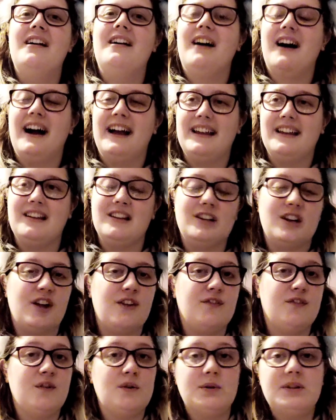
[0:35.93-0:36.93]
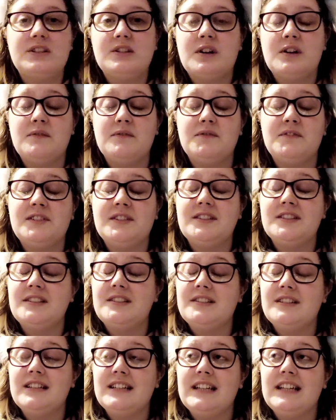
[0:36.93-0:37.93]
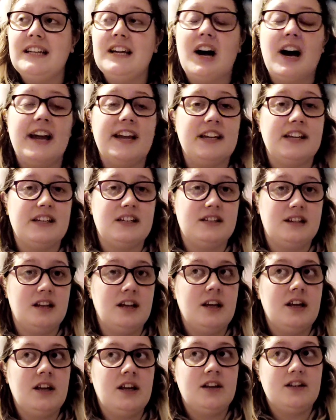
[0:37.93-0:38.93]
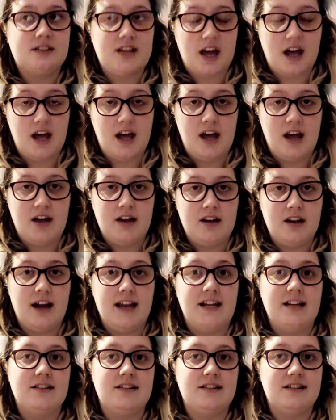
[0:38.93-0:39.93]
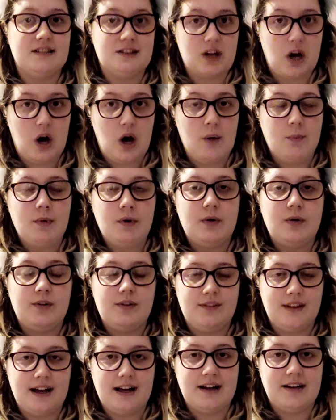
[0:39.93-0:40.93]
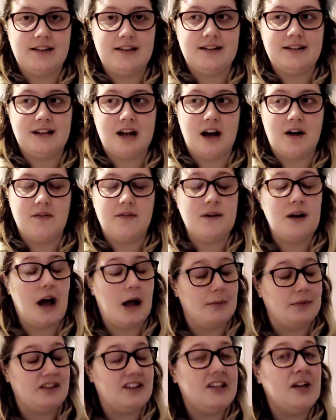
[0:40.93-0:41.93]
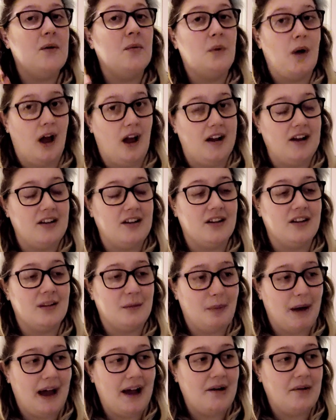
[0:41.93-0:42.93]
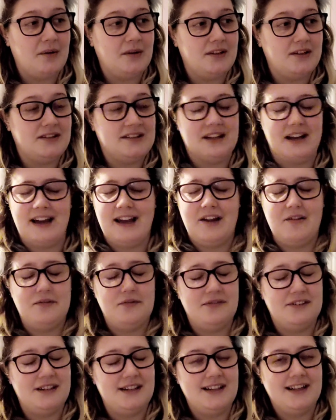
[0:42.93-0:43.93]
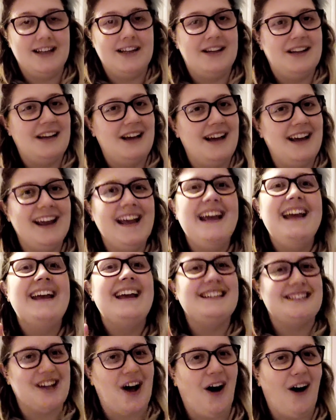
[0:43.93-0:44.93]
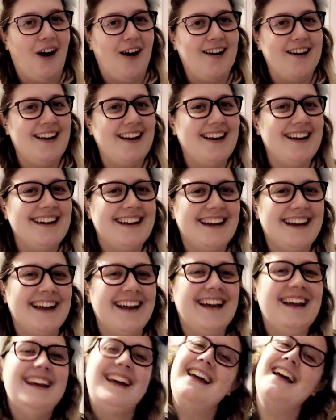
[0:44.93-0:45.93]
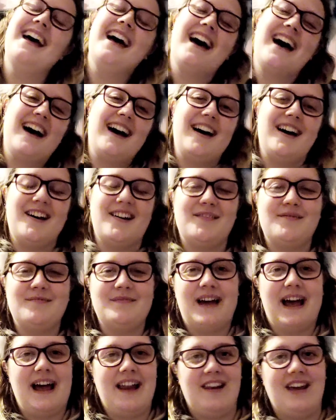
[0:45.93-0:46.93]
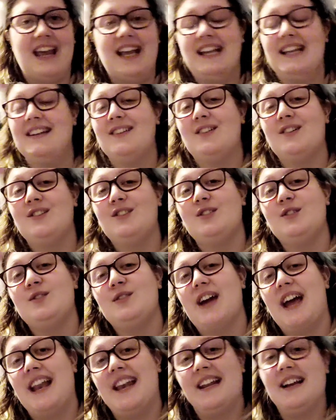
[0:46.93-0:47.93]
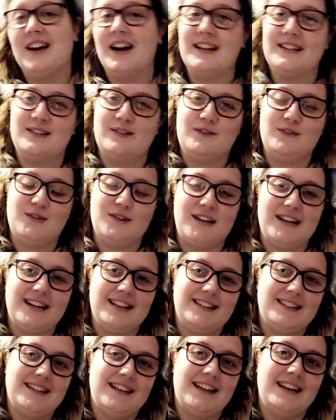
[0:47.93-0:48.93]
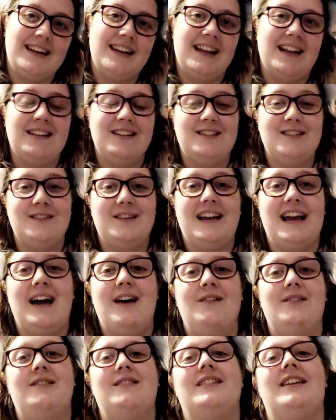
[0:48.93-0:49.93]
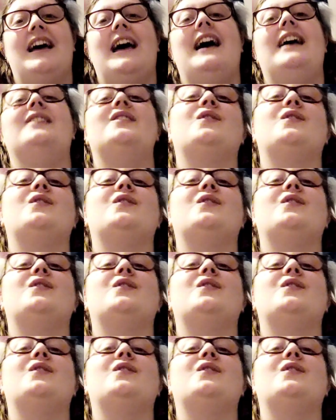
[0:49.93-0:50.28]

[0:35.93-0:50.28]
I can go forward confidently, I can turn, I can stop, all of that kind of stuff. I'm still working on the backwards, it's hard. And I cannot do any kinds of tricks unless you count as